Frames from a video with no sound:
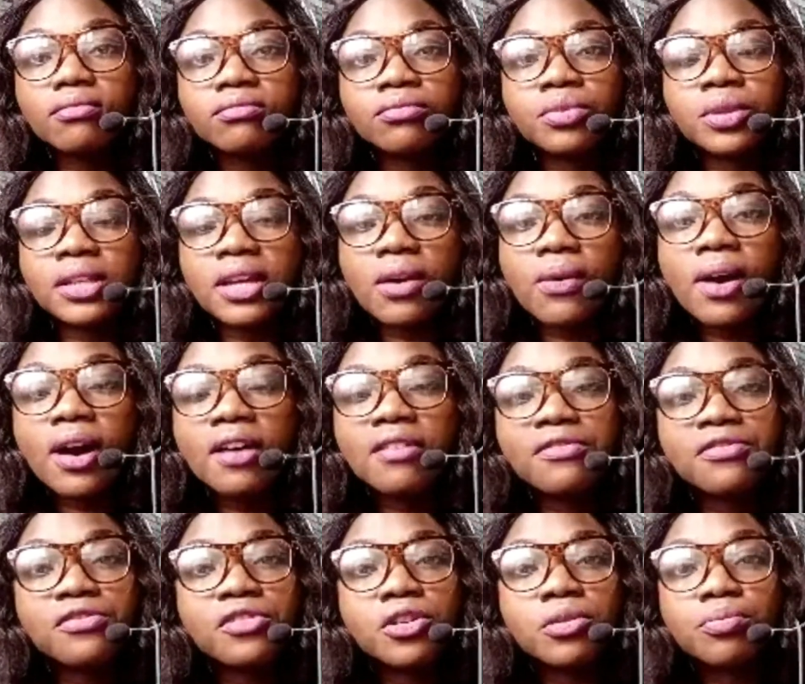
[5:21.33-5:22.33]
We now
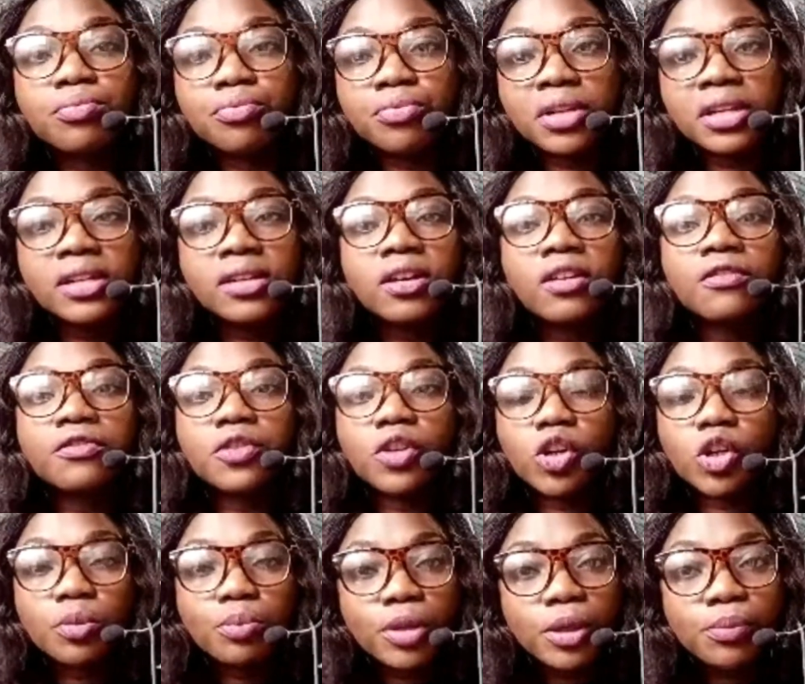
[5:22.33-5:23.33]
have a breed of
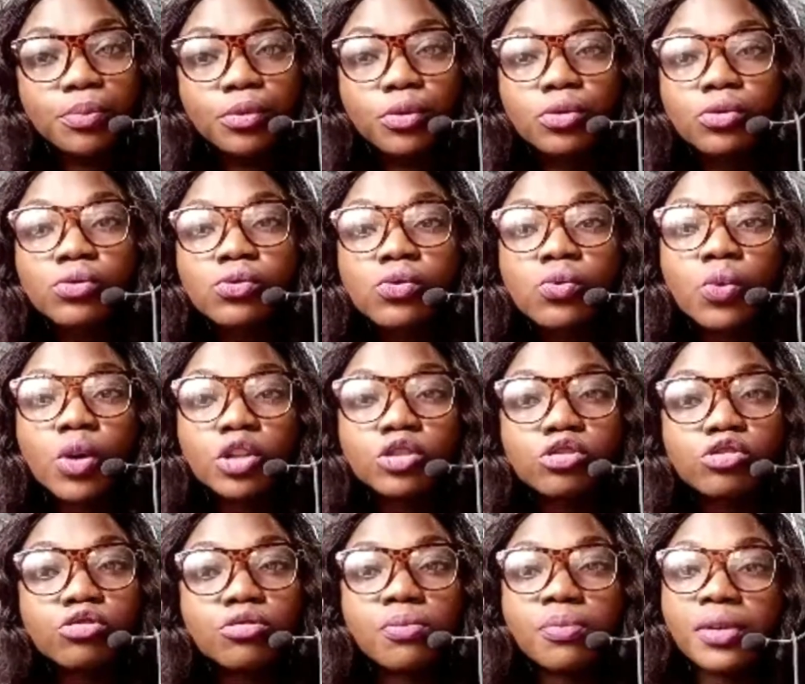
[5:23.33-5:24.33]
young people who
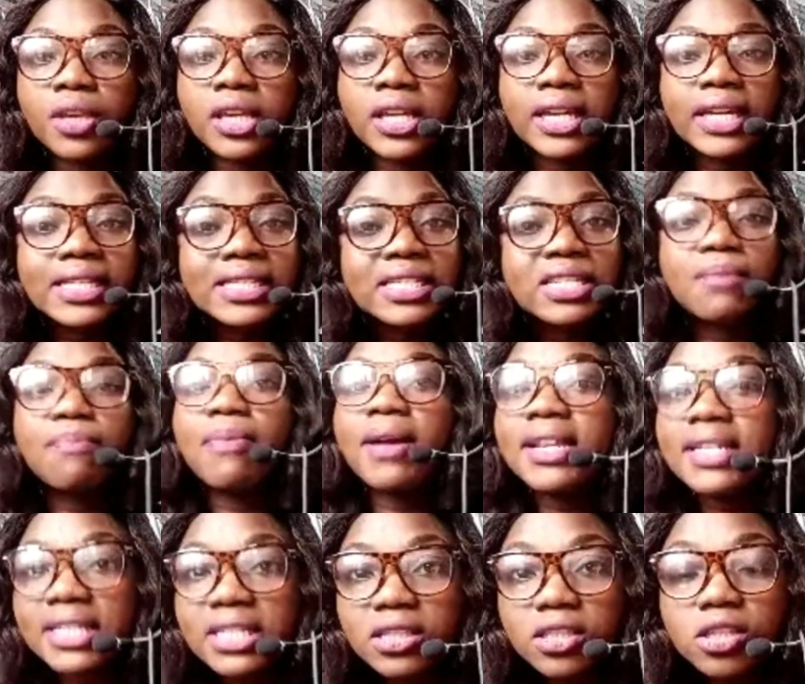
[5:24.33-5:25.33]
want to be
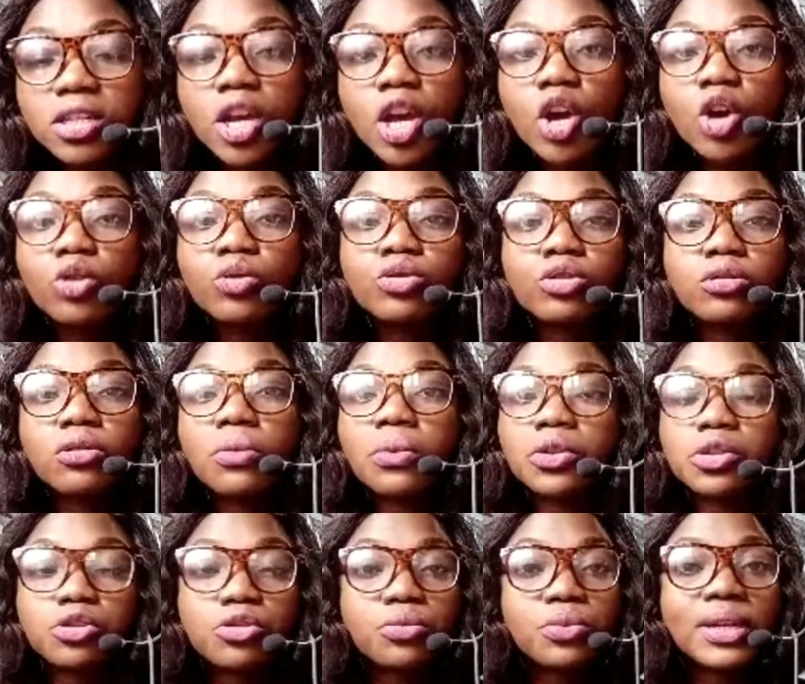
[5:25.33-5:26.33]
independent, who do not
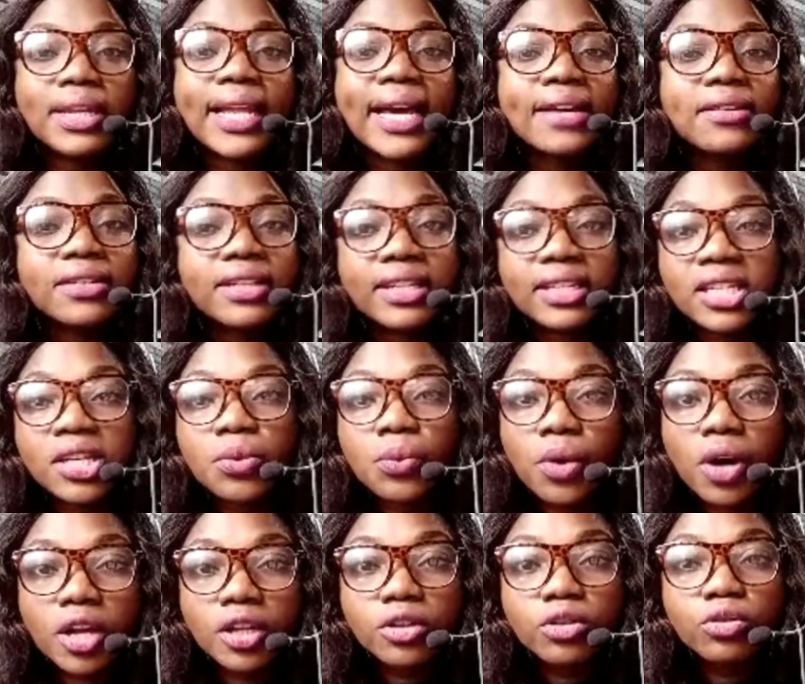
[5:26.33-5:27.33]
want to rely on
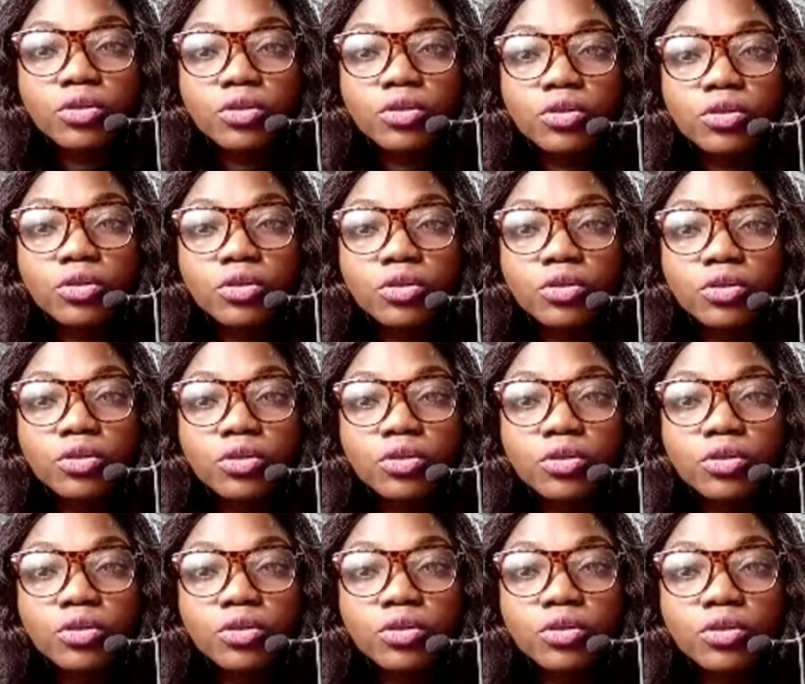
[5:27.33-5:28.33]
anyone, who
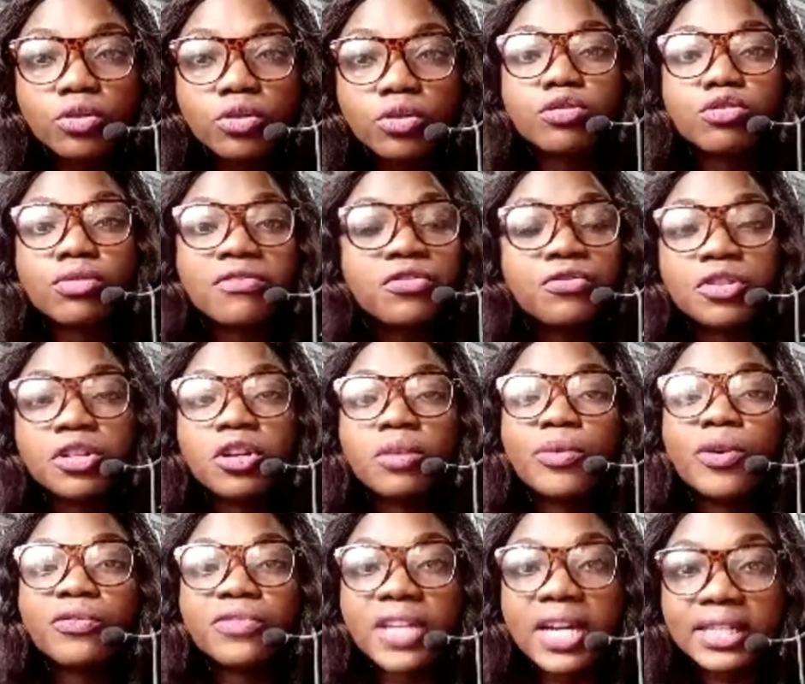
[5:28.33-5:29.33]
want to
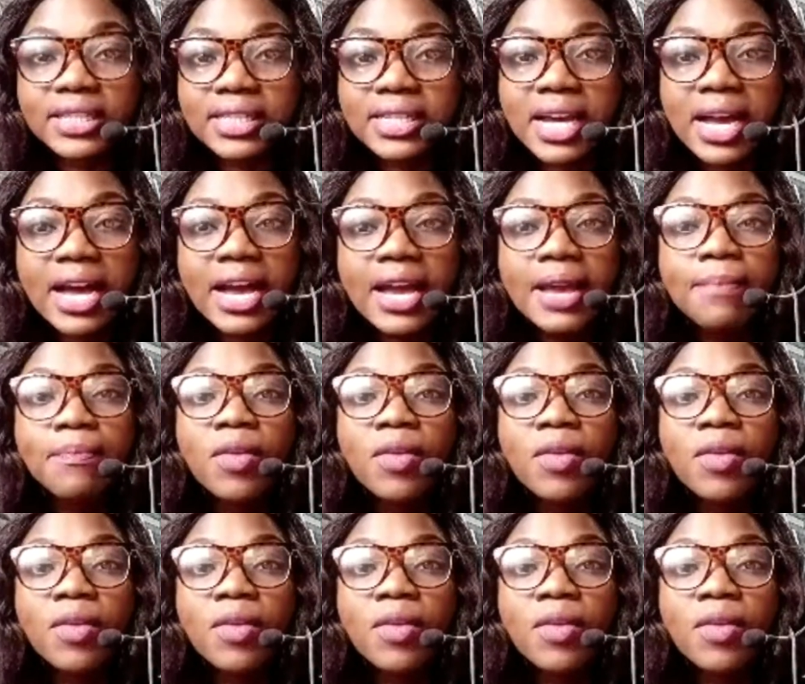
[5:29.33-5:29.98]
have the freedom